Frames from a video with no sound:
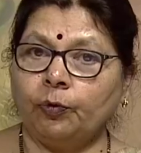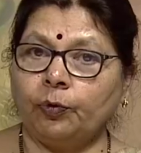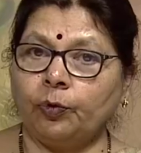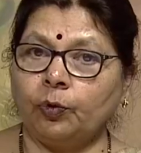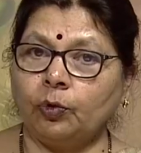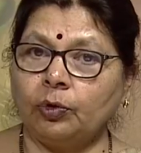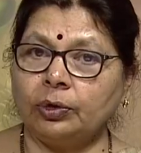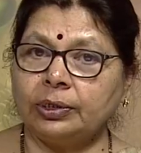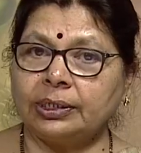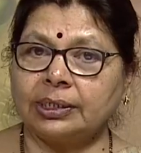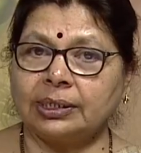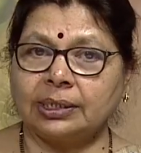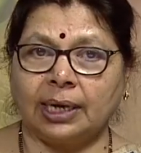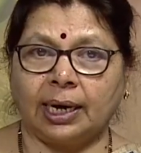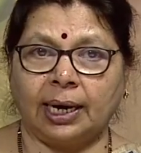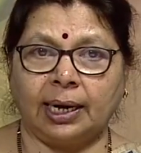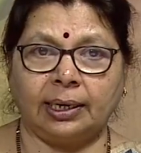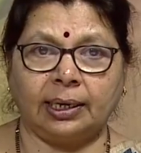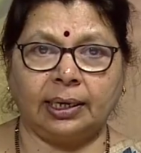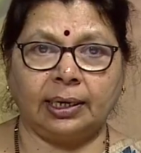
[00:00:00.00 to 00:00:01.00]
Fruits
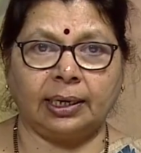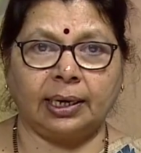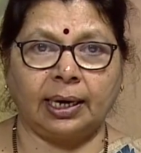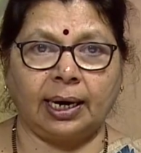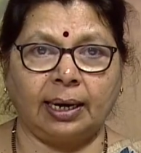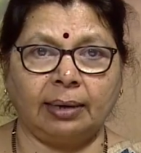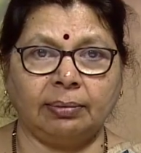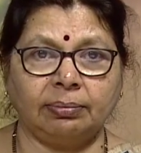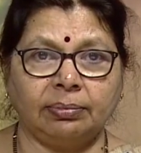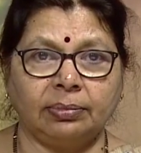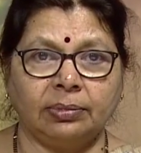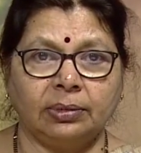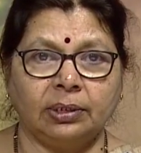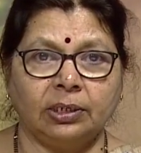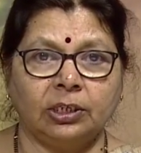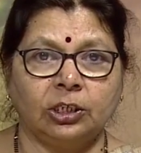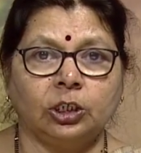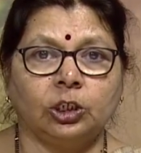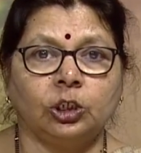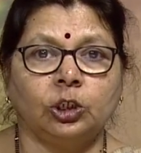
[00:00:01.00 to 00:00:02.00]
100 gram,
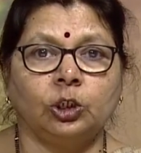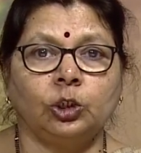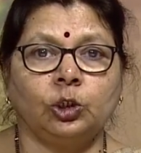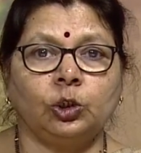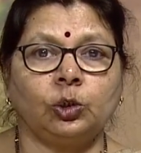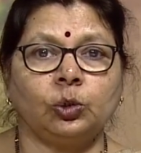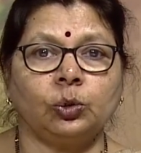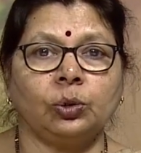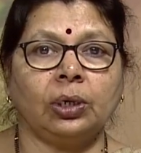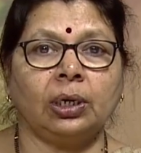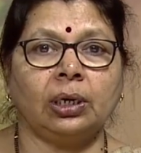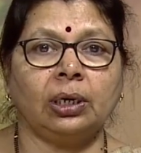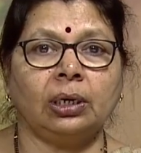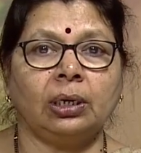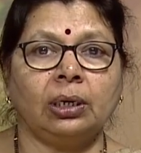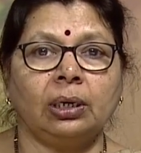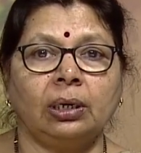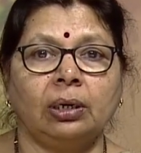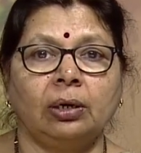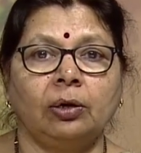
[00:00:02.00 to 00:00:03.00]
sugar